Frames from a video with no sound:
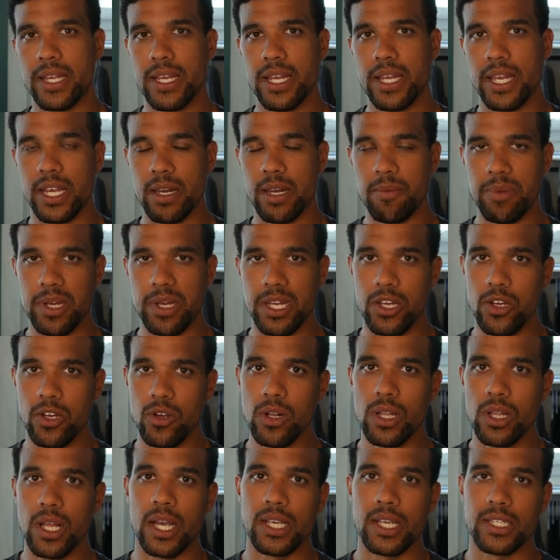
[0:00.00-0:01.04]
it can be
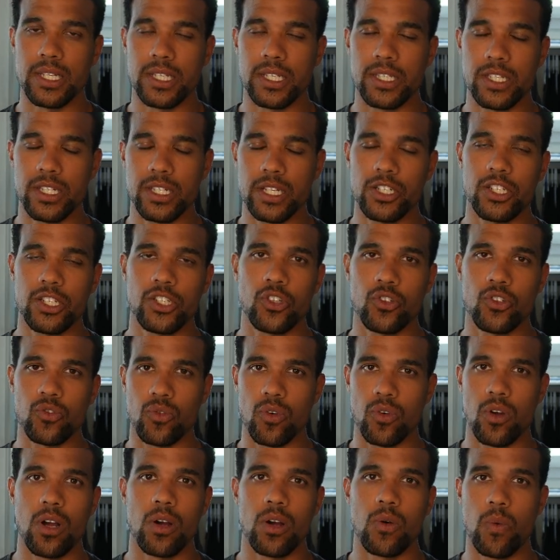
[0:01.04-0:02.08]
utilized in such a
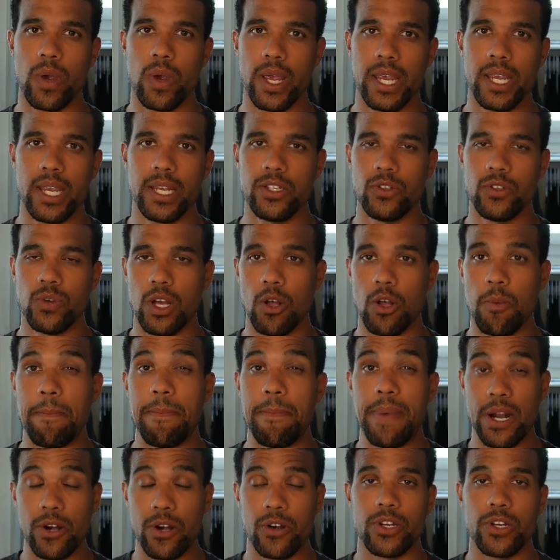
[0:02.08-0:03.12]
strong way to help
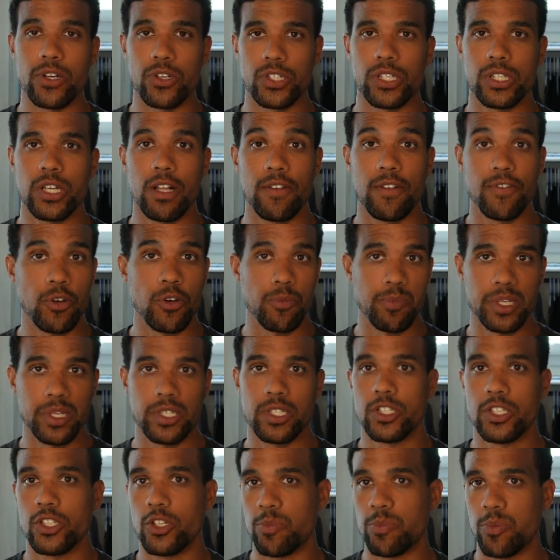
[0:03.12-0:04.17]
better yourself, your
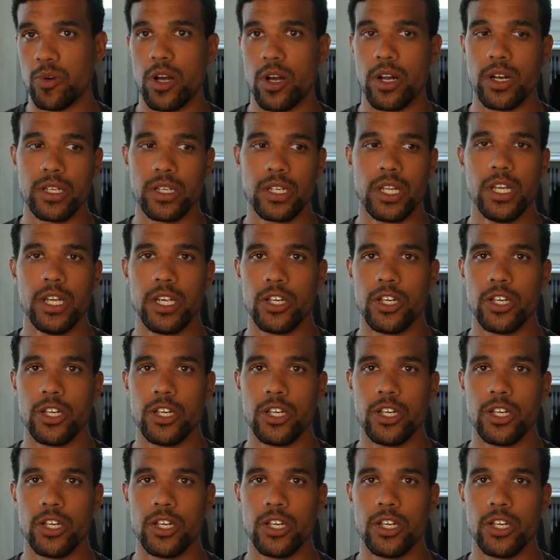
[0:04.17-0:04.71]
business, your product,